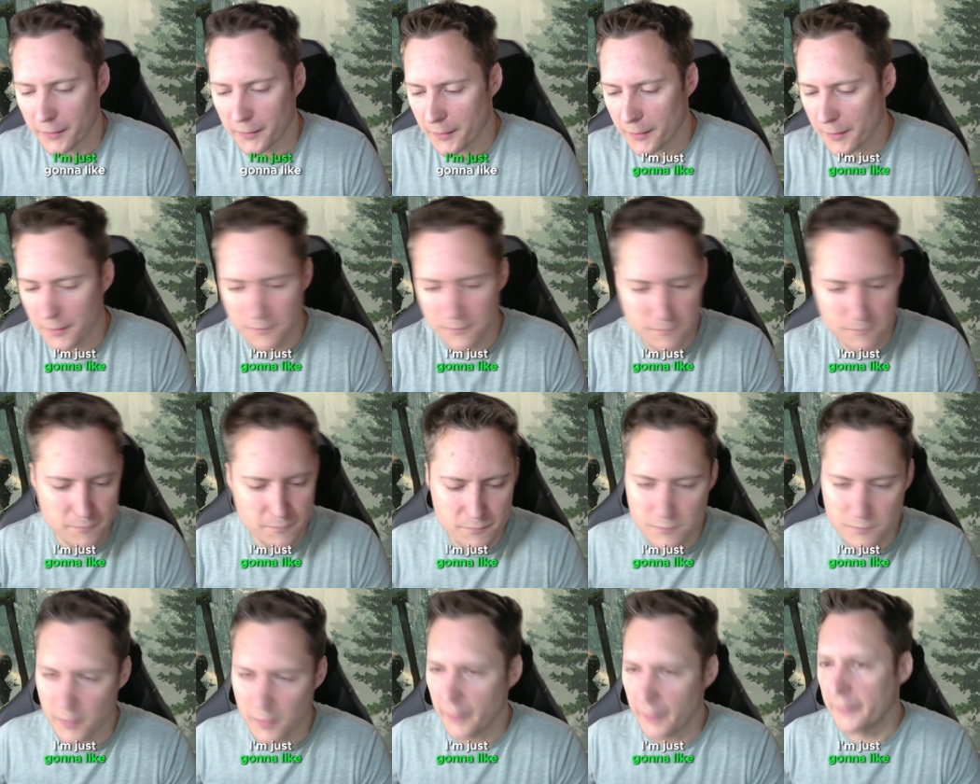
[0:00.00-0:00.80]
gonna,
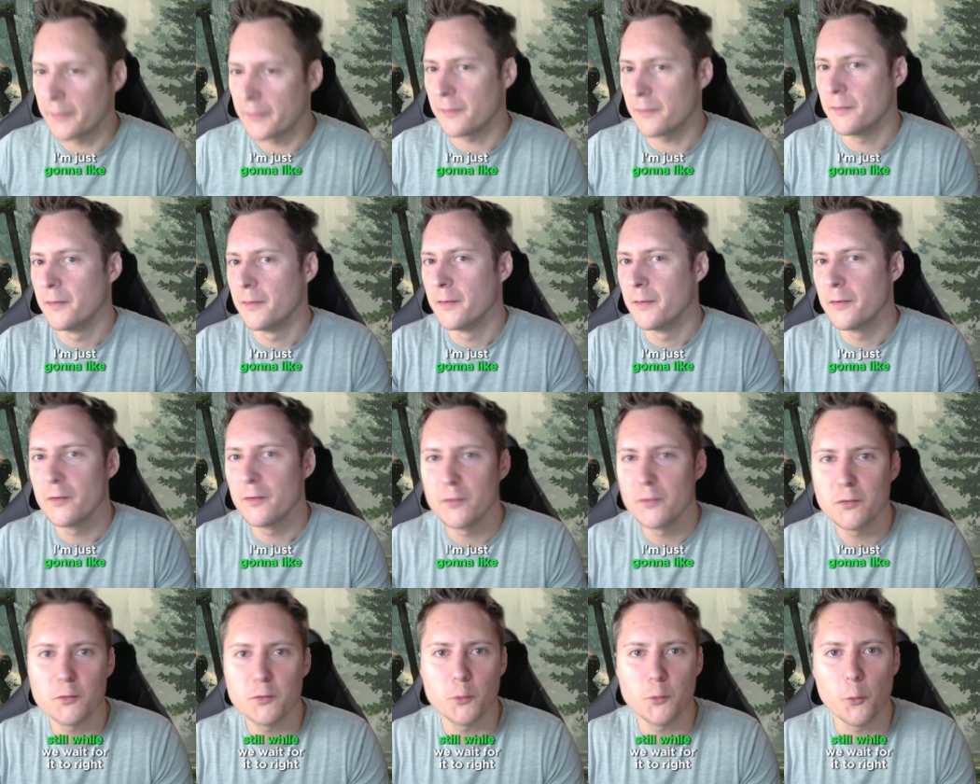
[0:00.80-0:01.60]
like,
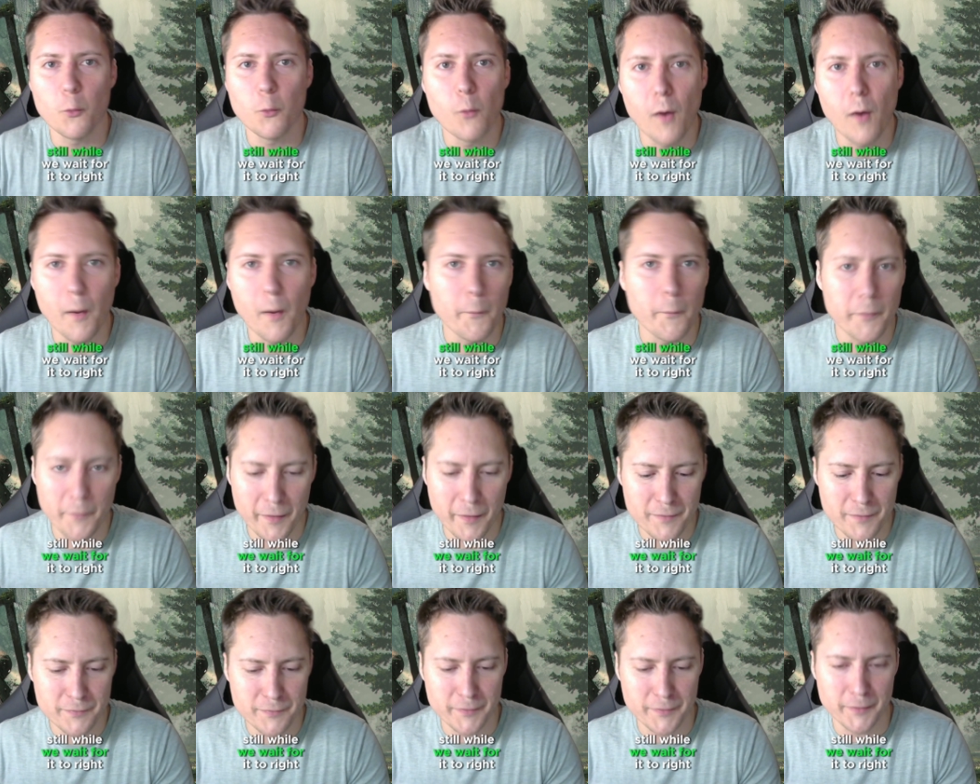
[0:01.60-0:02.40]
stall while we
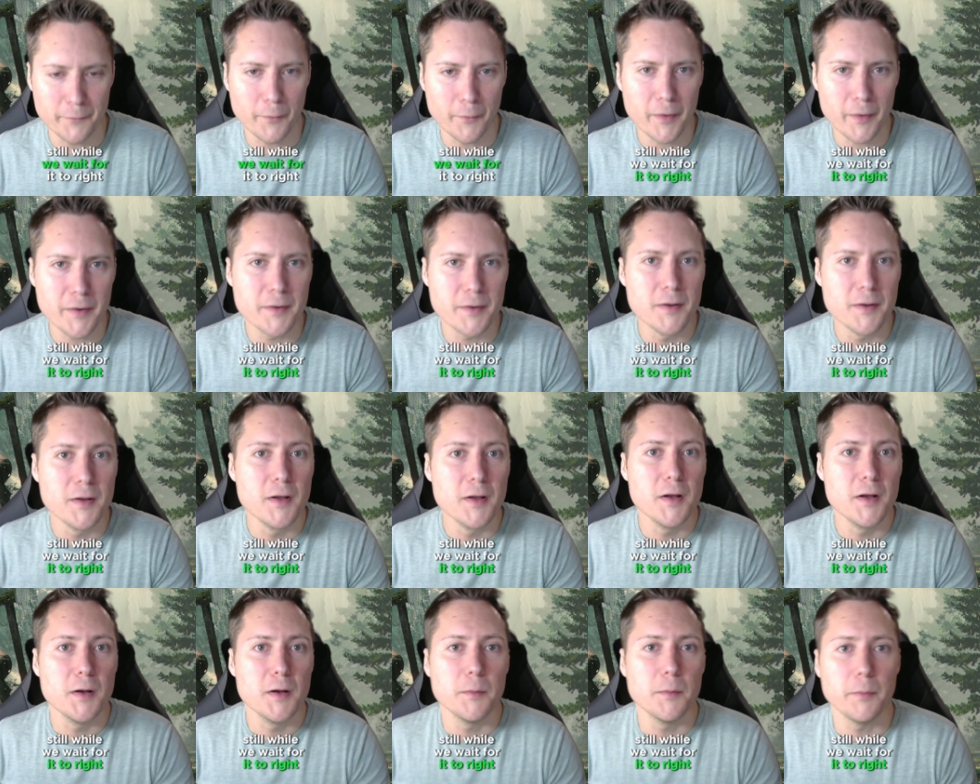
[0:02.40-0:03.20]
wait for it to write.
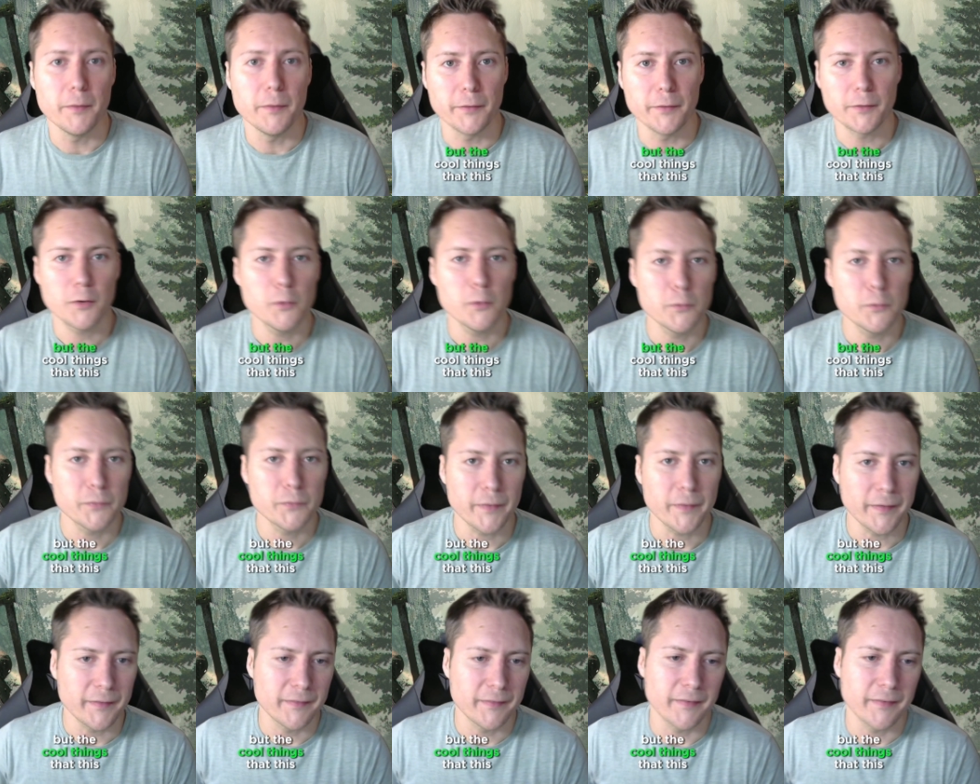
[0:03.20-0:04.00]
But the cool
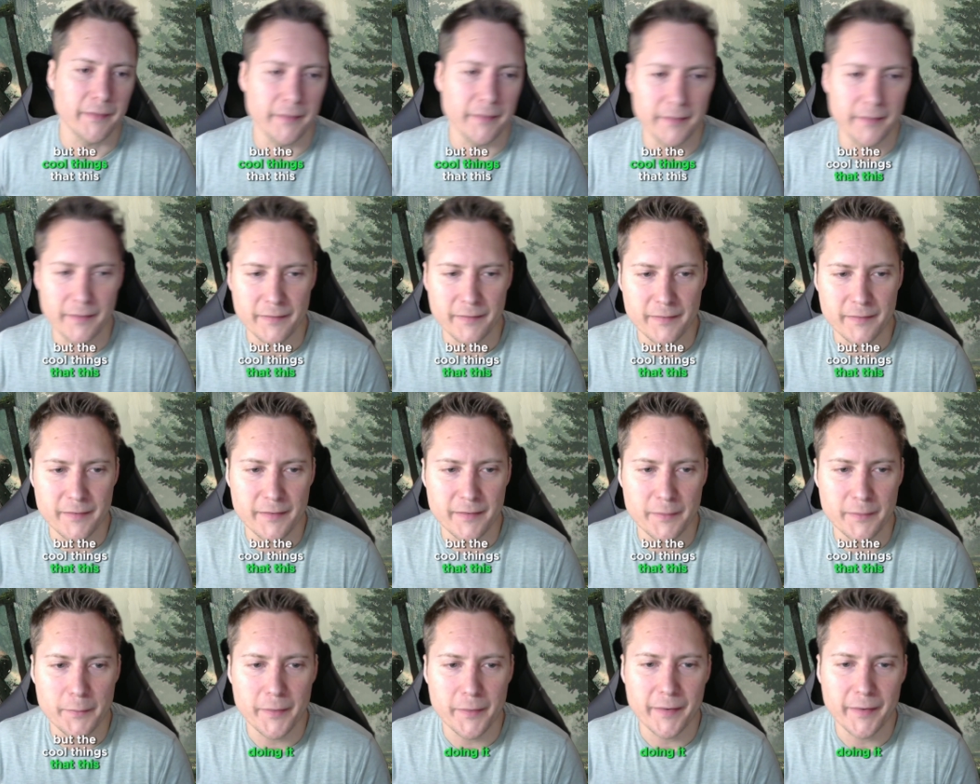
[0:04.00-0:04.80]
things that this is
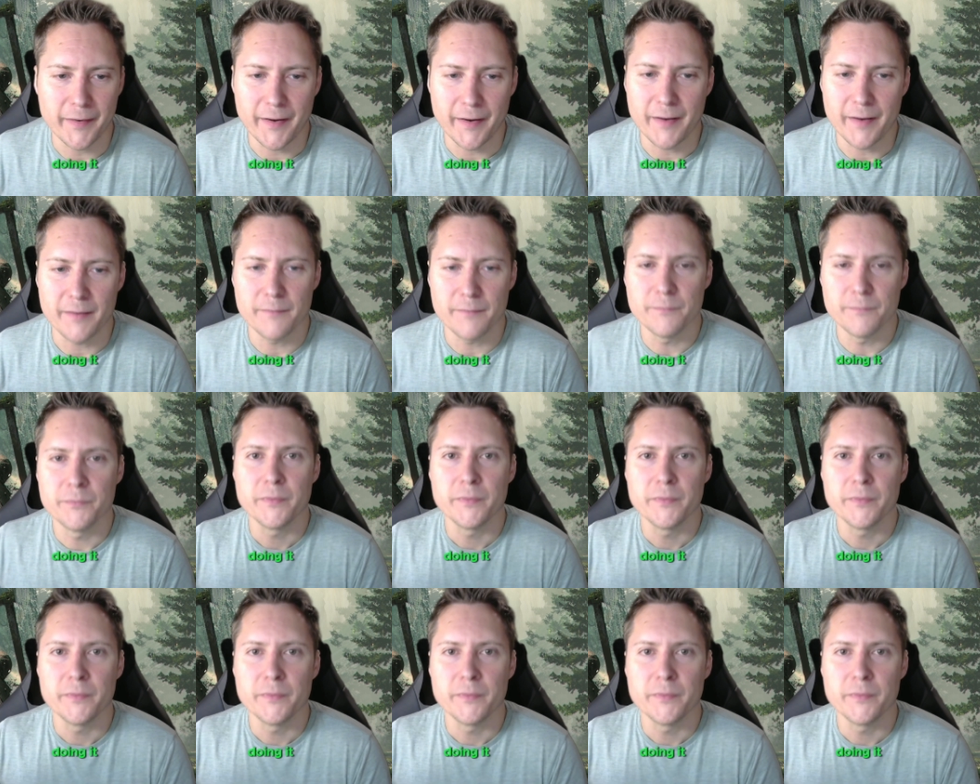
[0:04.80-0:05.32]
doing,